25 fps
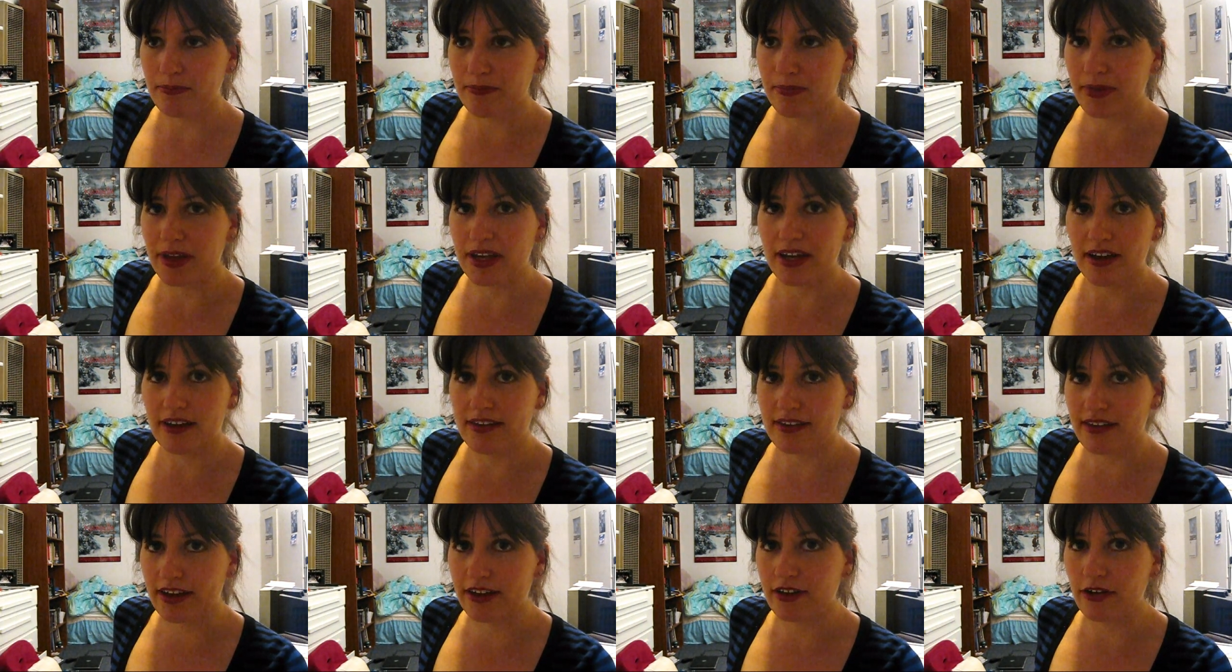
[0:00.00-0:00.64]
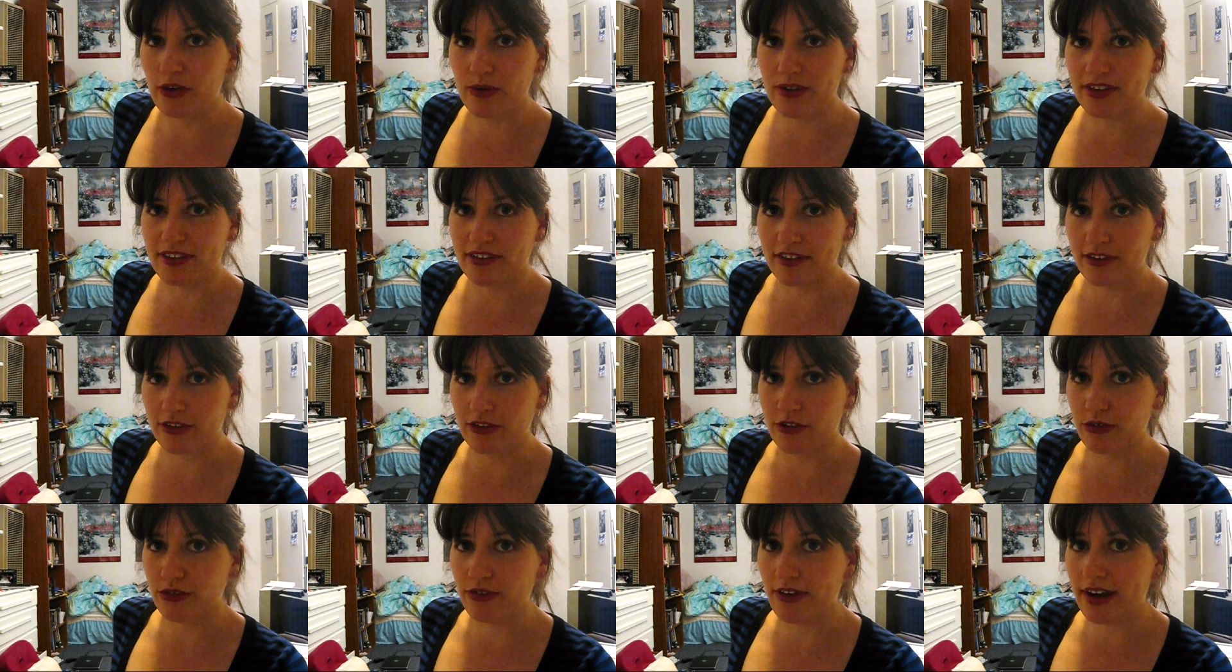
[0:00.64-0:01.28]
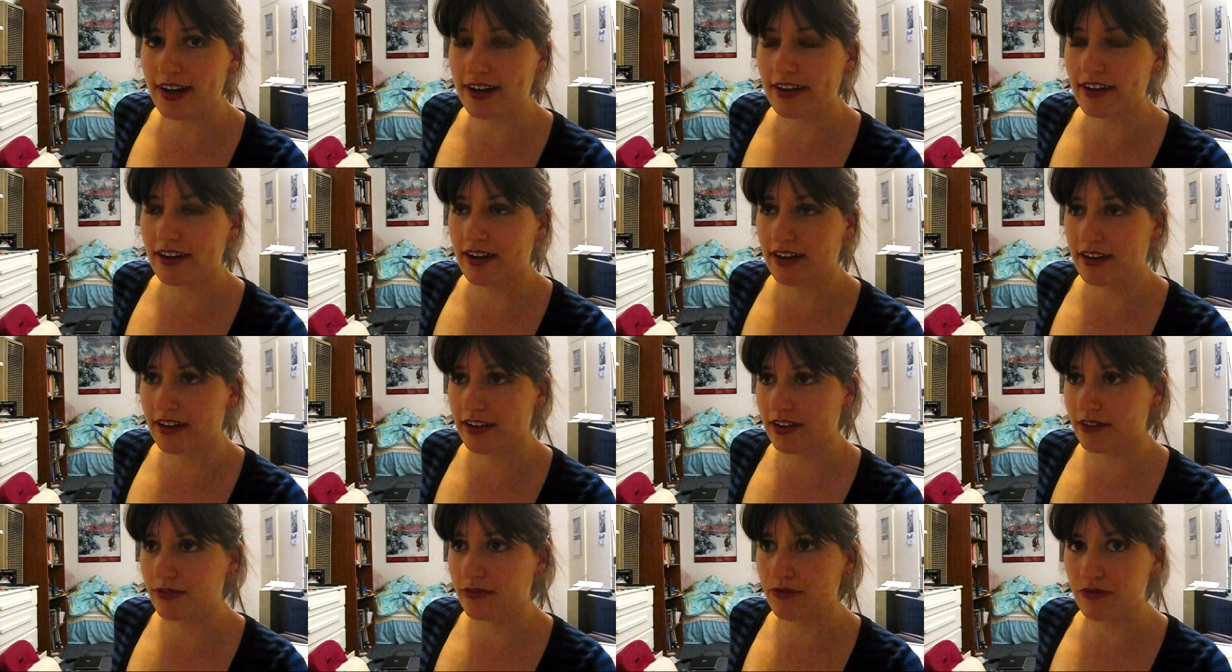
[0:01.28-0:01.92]
because I know it's a great
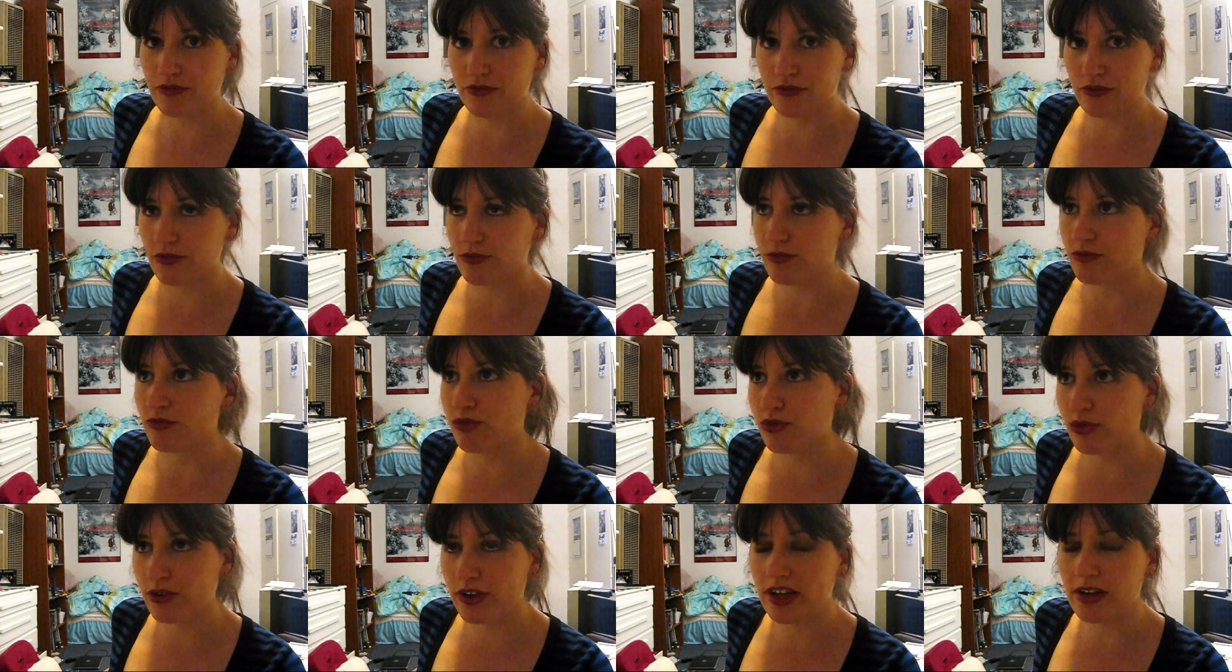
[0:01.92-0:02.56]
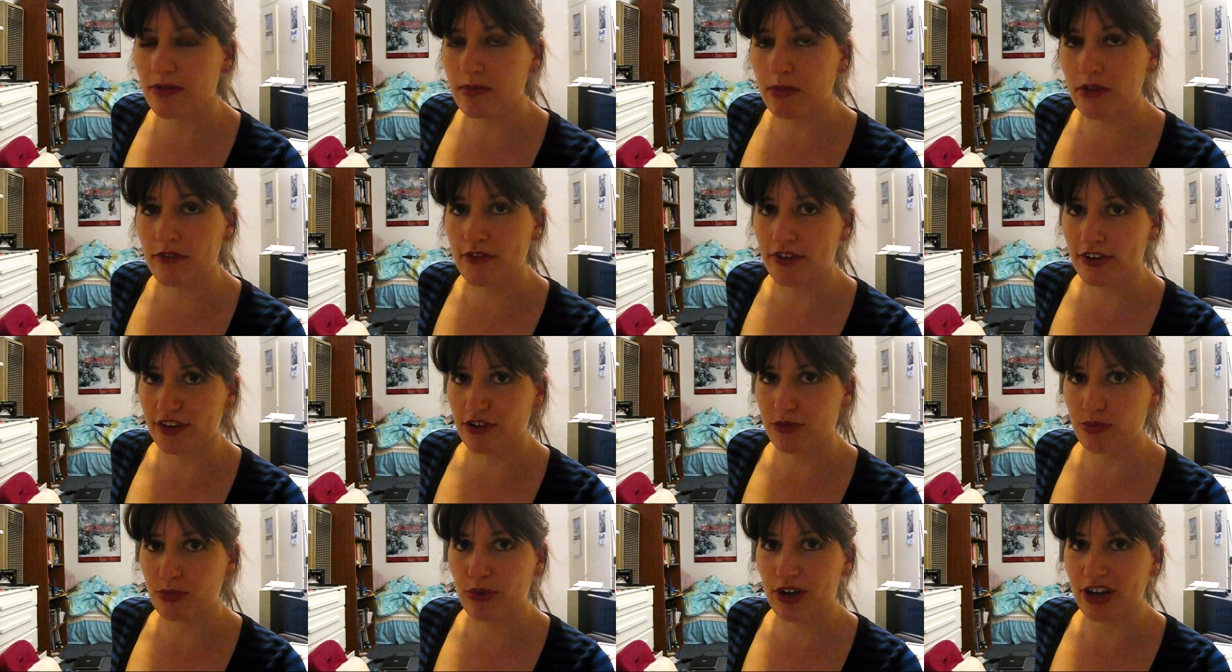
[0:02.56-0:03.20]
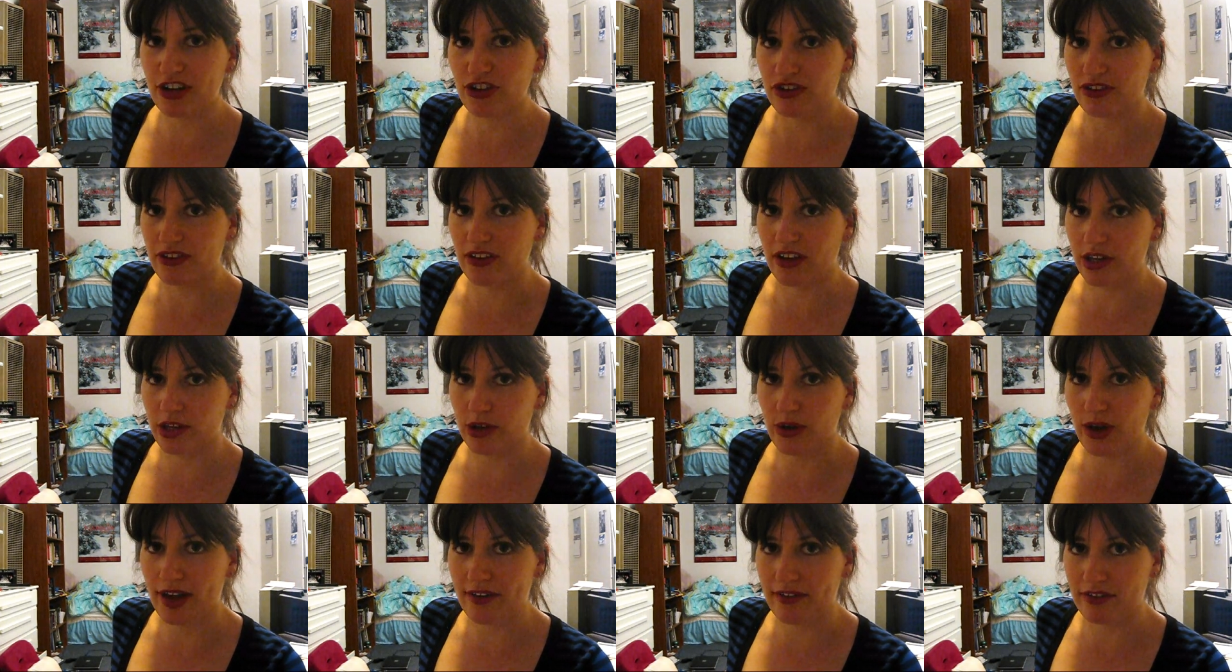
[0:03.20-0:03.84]
kind of freedom of expression
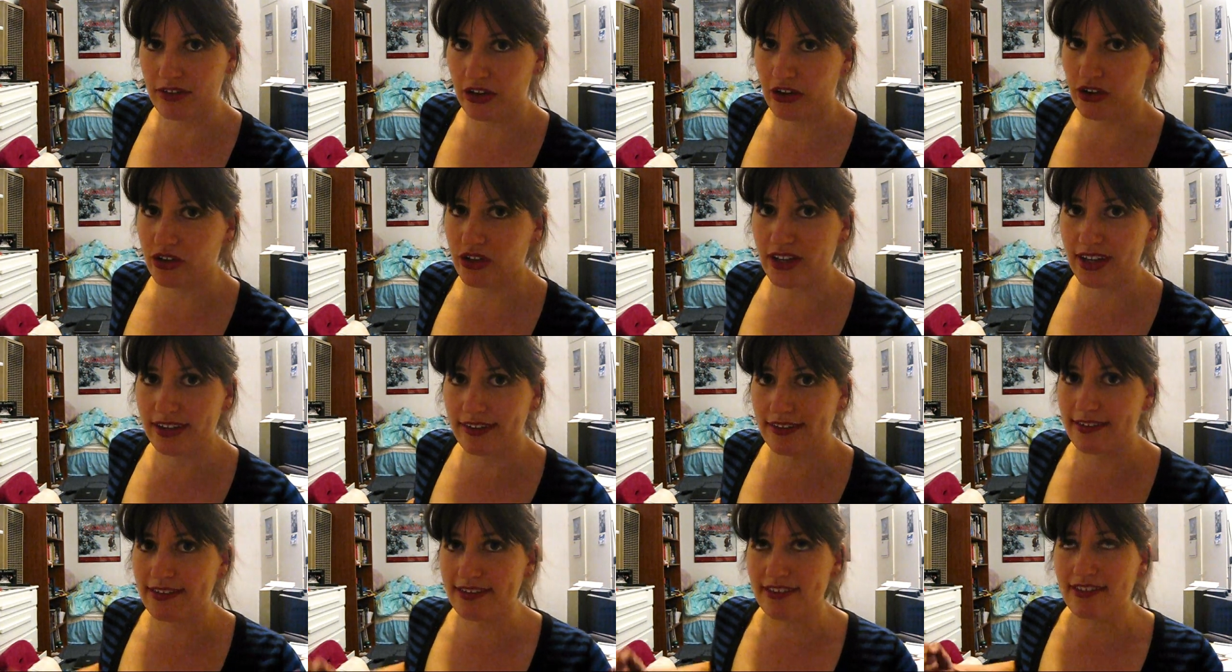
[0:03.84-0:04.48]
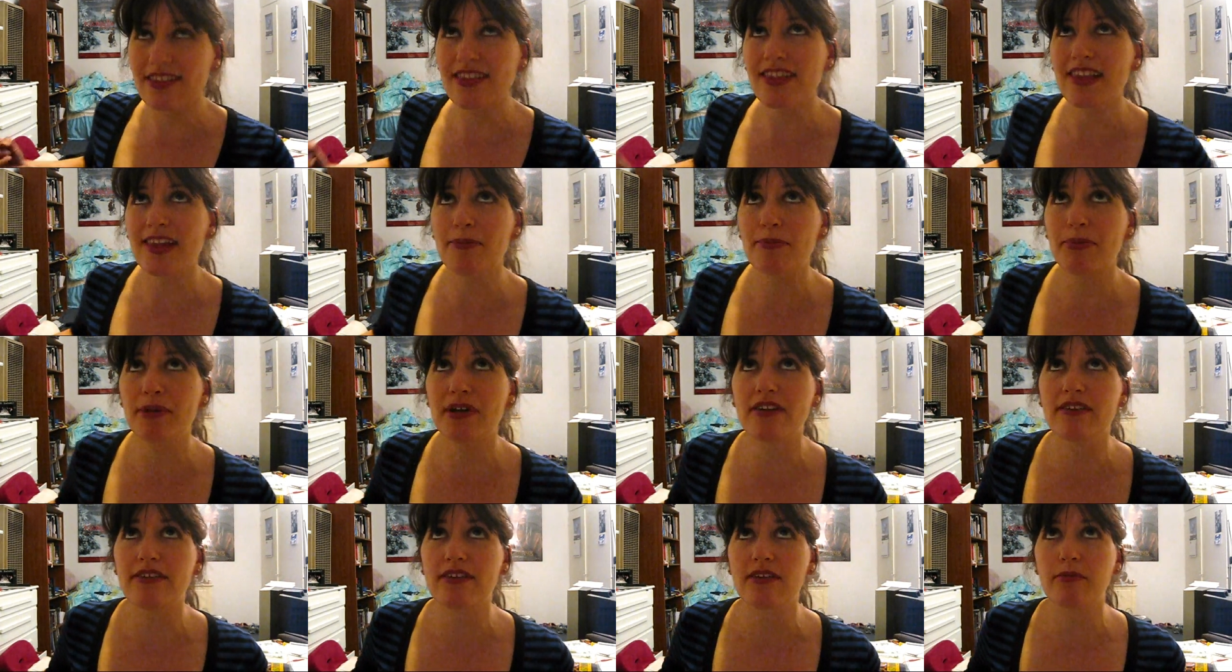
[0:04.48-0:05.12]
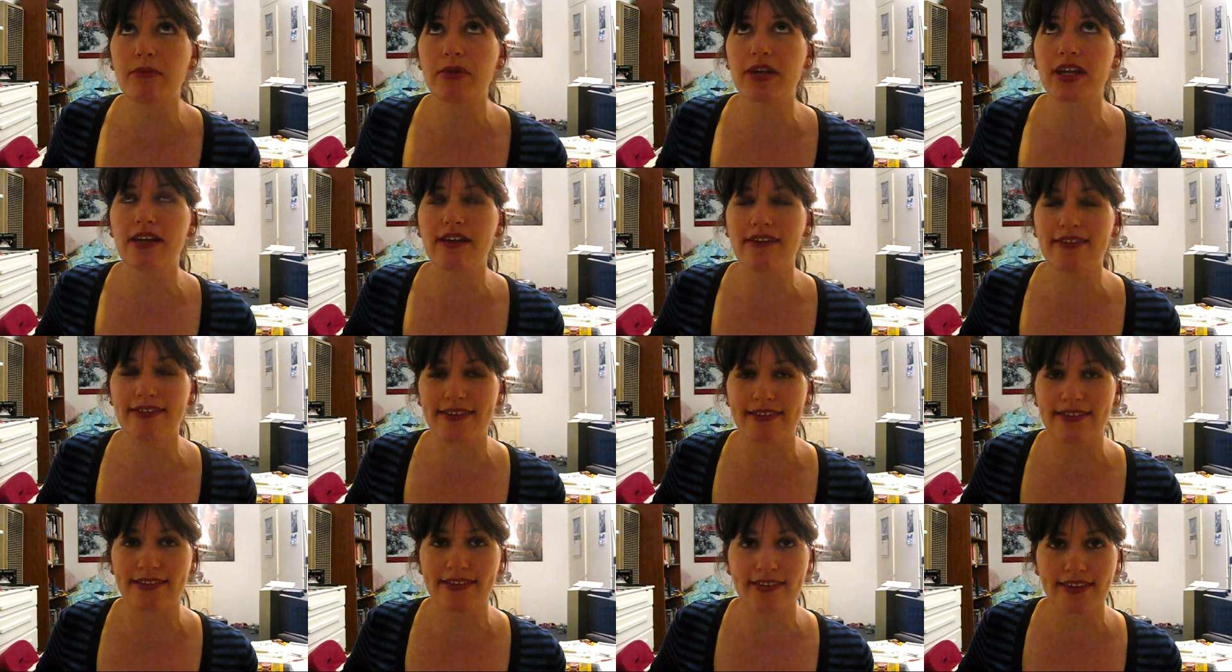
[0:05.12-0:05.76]
that you have there. You get to slip into somebody
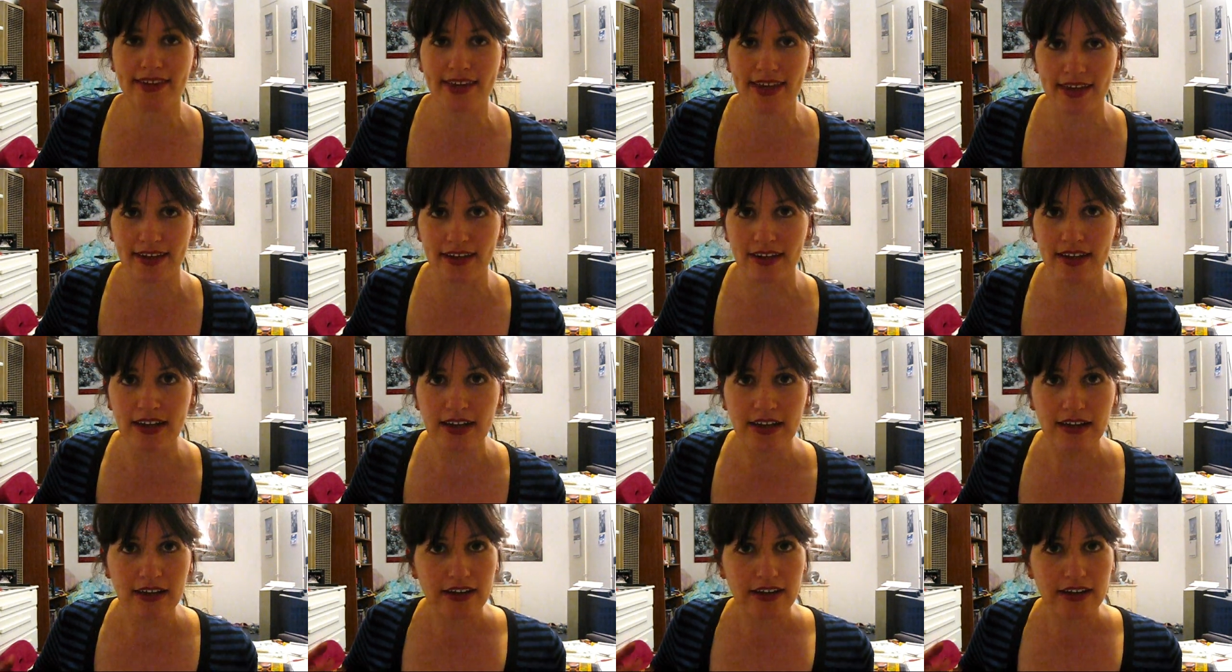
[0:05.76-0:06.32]
else's skin.